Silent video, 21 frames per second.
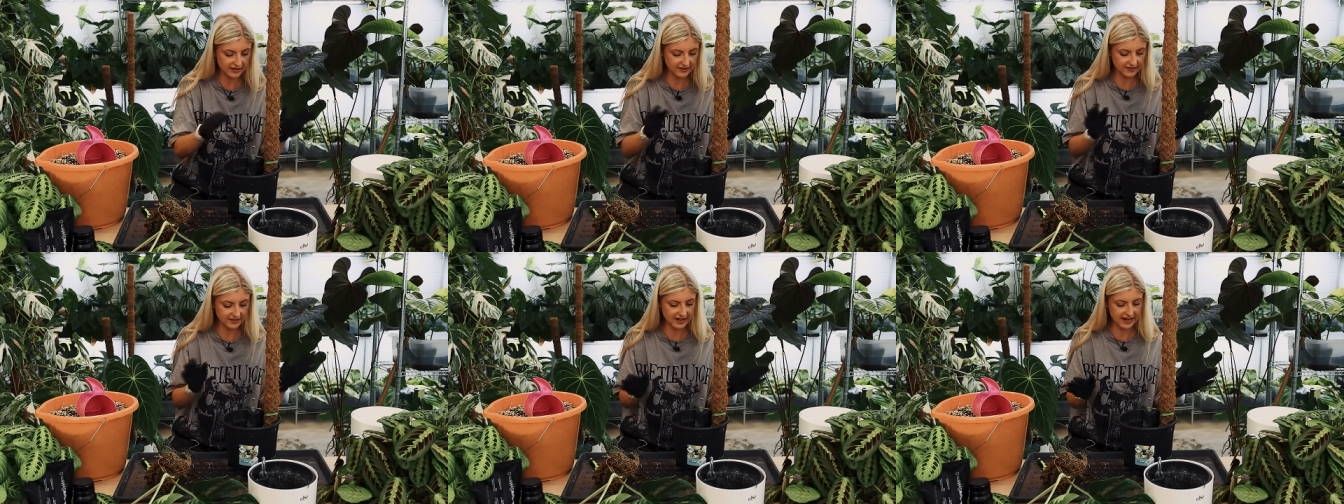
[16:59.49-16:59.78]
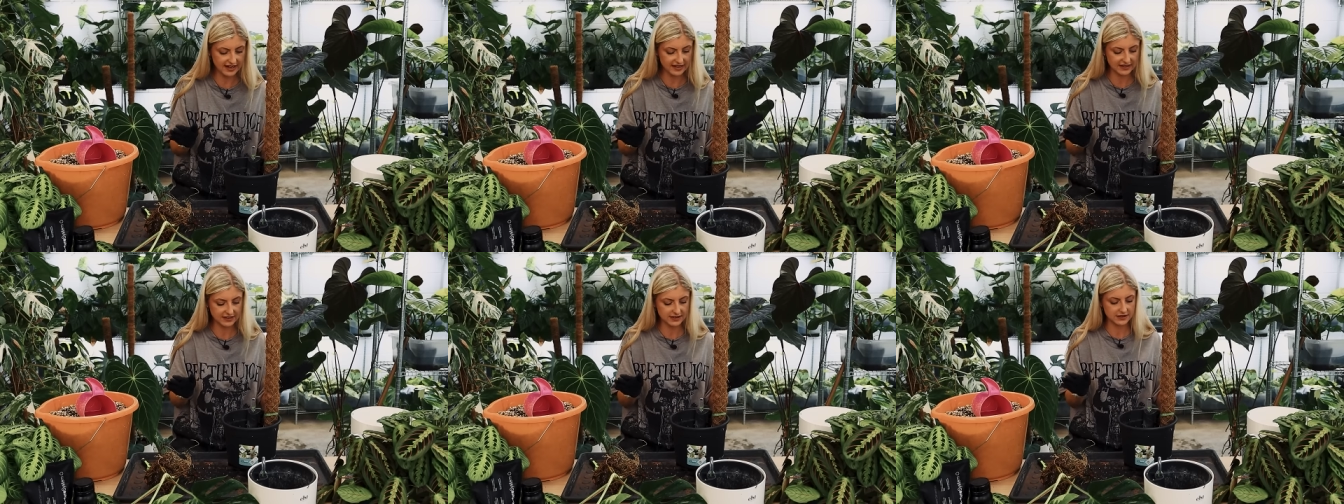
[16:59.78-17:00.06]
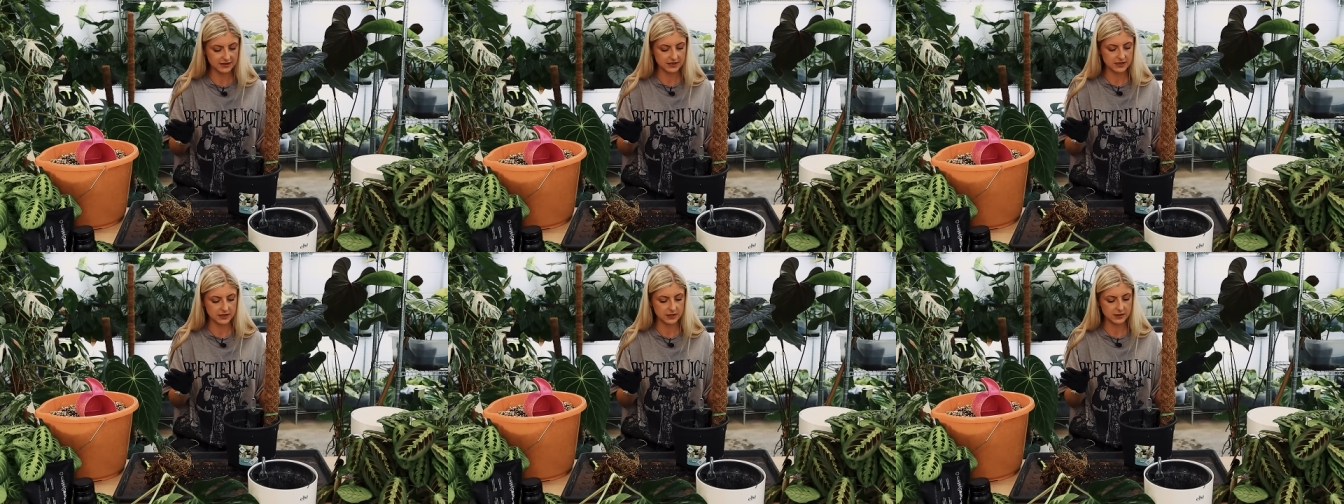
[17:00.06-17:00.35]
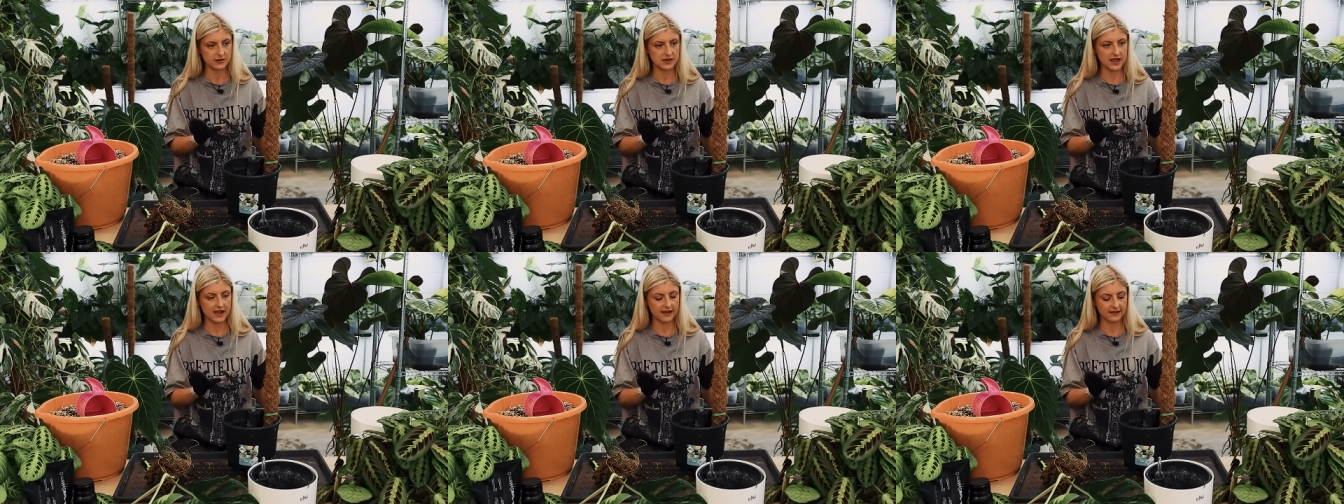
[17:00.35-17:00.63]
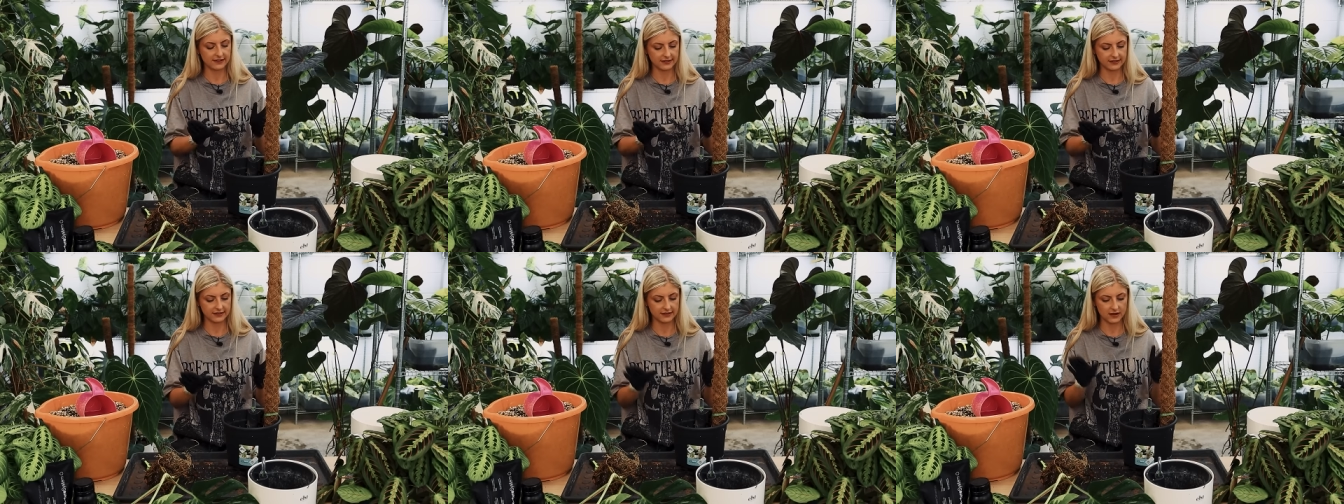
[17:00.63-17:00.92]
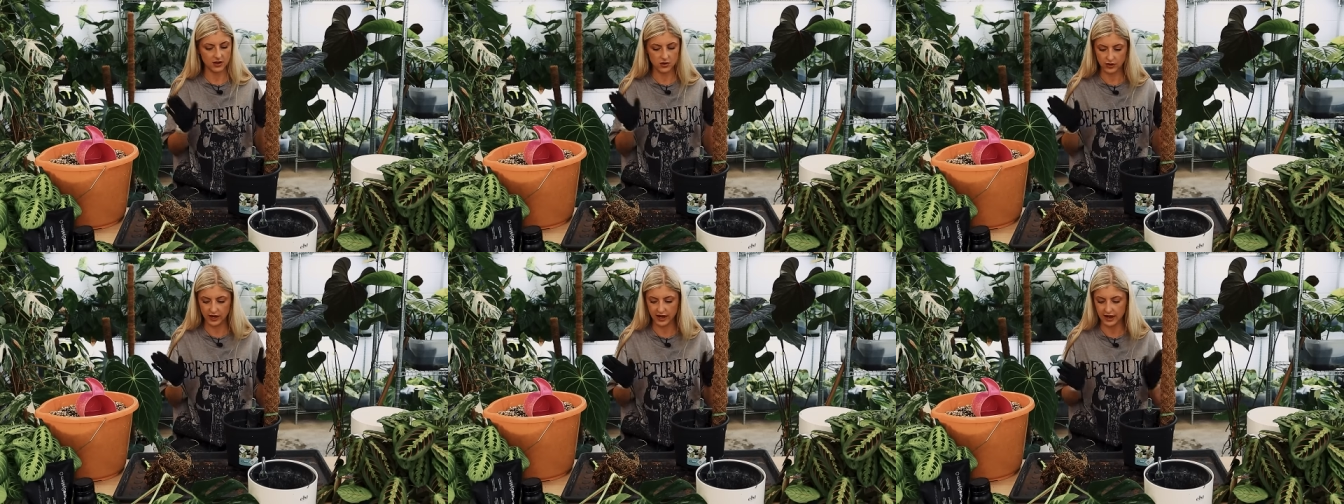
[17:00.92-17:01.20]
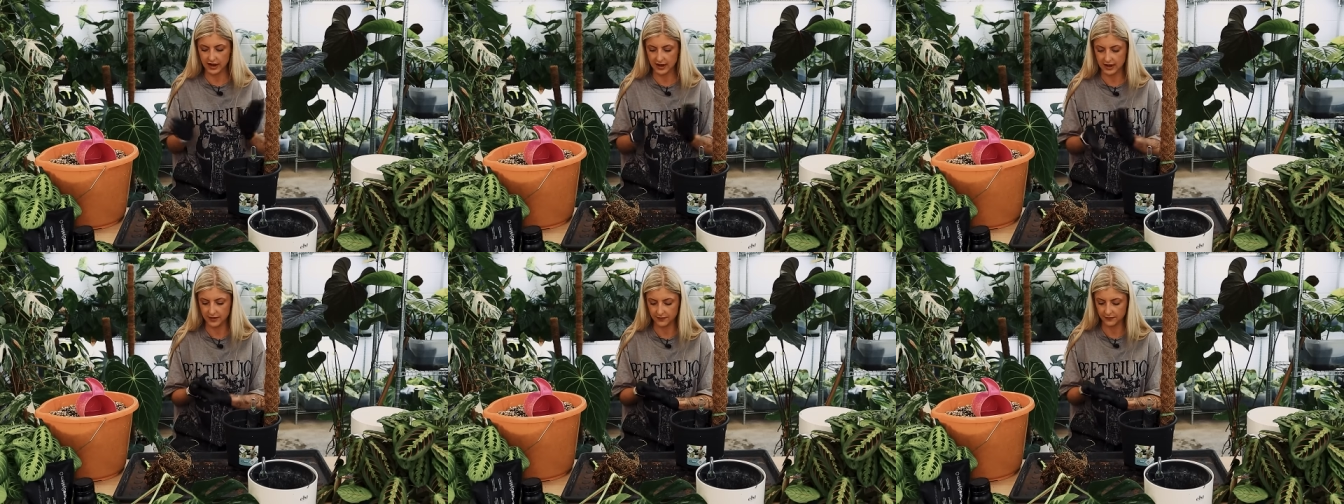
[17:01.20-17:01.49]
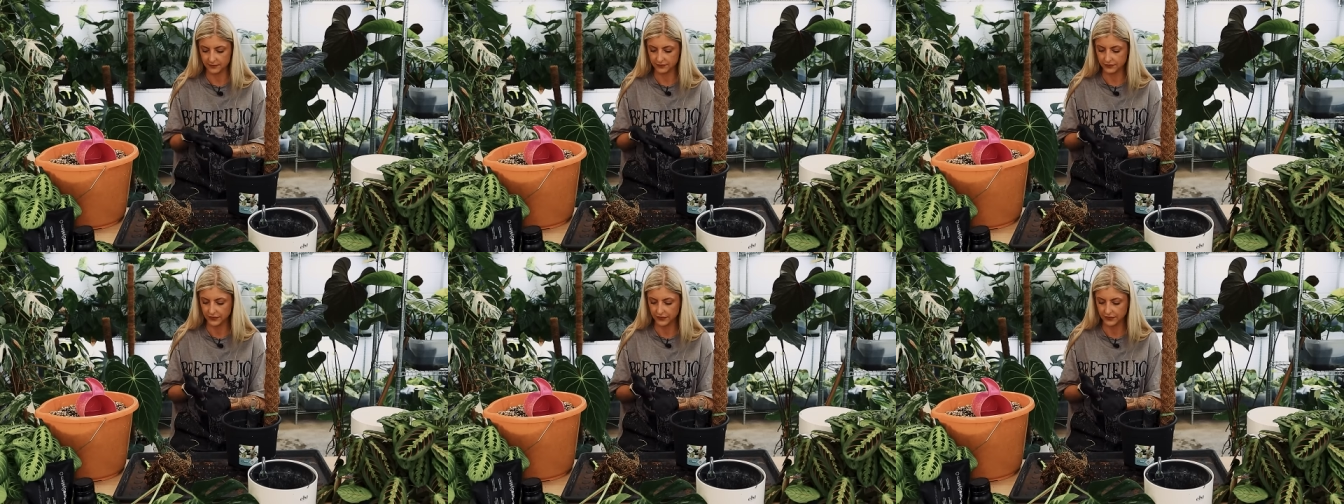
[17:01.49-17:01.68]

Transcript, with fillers: to stand. Yes, okay.